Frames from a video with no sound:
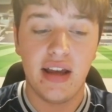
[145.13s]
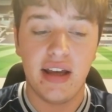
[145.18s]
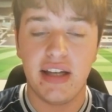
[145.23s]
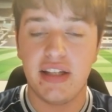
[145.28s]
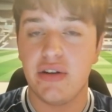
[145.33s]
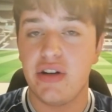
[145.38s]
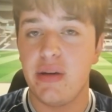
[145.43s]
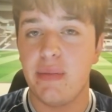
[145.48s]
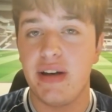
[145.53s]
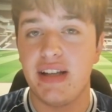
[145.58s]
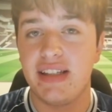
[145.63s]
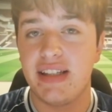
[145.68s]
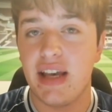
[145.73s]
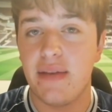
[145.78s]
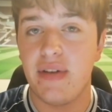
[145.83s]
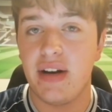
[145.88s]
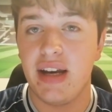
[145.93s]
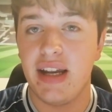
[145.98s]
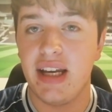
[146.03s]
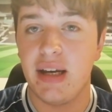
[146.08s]
He's only made
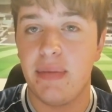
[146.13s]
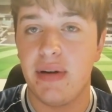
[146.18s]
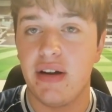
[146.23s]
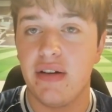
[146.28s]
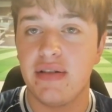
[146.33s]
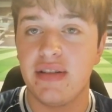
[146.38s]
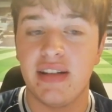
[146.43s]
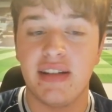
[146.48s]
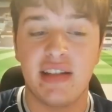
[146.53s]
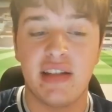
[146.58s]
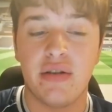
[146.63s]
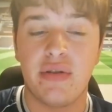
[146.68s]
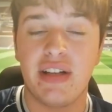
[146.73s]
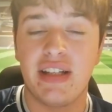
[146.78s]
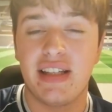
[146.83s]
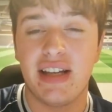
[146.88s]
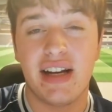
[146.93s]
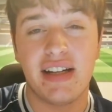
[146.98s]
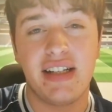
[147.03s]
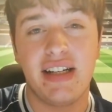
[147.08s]
7 league appearances. He's only
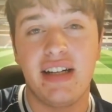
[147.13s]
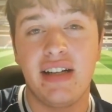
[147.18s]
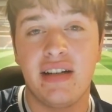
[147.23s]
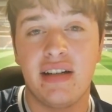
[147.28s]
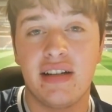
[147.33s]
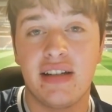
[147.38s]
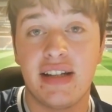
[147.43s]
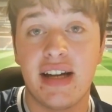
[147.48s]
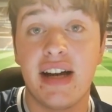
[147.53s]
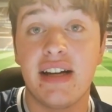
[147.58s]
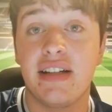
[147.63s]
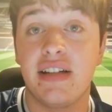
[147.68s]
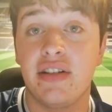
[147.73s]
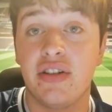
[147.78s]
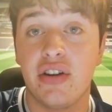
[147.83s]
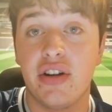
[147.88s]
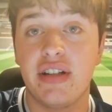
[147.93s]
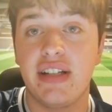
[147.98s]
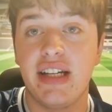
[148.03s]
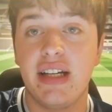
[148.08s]
started
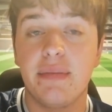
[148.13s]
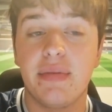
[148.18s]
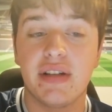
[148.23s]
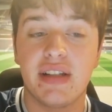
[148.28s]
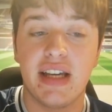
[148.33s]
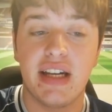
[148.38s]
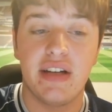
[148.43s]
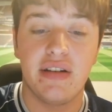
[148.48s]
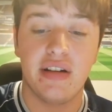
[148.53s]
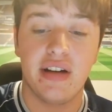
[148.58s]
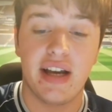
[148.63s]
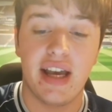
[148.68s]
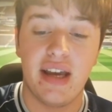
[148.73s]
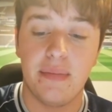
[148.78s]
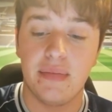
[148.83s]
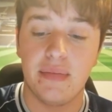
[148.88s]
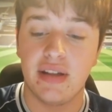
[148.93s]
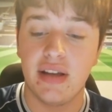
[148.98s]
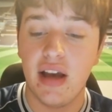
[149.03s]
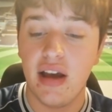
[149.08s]
13% of their
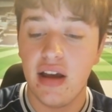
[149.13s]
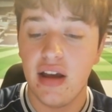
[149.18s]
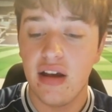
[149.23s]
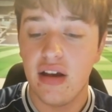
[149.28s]
games.